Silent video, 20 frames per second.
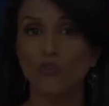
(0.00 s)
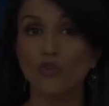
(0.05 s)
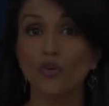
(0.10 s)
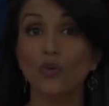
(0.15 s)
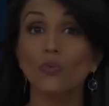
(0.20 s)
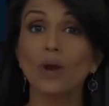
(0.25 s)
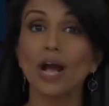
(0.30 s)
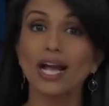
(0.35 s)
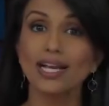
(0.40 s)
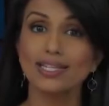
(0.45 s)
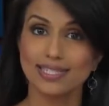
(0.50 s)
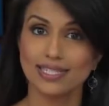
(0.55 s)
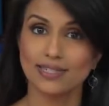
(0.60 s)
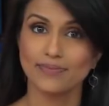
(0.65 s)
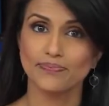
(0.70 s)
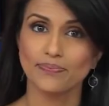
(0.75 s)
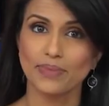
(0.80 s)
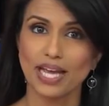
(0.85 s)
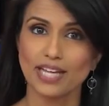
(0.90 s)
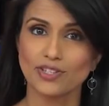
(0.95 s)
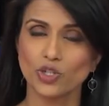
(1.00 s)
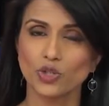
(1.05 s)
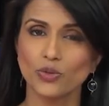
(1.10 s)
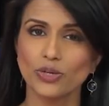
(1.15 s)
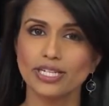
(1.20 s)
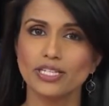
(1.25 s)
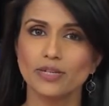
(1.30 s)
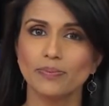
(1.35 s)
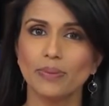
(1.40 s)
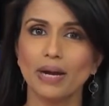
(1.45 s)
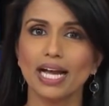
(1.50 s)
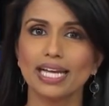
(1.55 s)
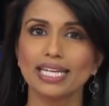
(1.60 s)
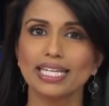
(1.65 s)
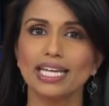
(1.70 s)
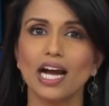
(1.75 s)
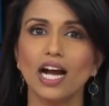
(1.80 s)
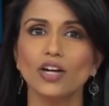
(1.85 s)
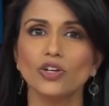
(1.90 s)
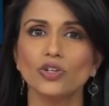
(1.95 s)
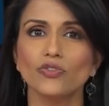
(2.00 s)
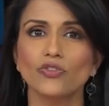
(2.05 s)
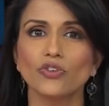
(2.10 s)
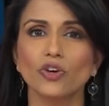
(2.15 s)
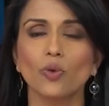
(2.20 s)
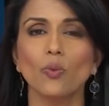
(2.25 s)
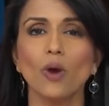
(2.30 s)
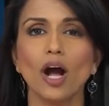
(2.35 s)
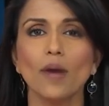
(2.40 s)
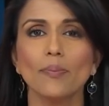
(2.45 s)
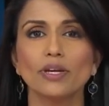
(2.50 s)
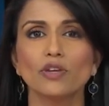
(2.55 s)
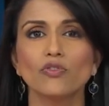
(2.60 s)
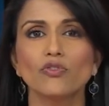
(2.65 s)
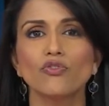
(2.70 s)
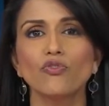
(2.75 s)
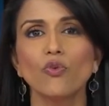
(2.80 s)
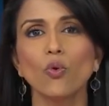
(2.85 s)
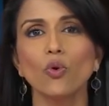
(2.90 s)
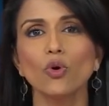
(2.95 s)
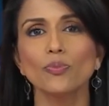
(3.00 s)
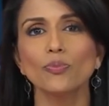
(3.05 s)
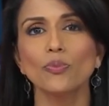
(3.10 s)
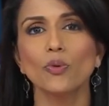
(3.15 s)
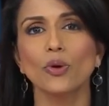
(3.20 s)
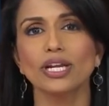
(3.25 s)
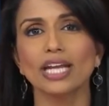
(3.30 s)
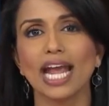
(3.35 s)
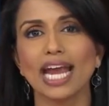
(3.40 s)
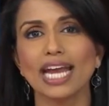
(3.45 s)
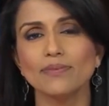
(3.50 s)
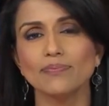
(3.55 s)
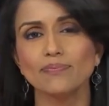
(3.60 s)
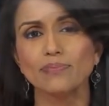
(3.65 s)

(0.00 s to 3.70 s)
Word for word: Verizon has agreed to buy Yahoo for a whopping four point eight